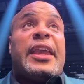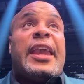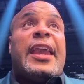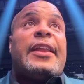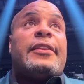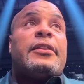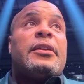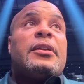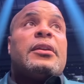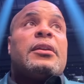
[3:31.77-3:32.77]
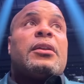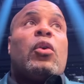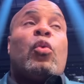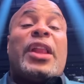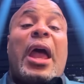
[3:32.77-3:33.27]
And
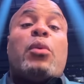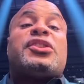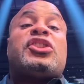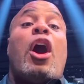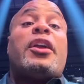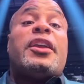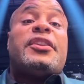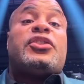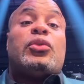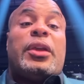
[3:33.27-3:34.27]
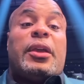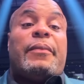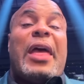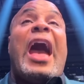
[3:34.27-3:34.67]
when I was talking to him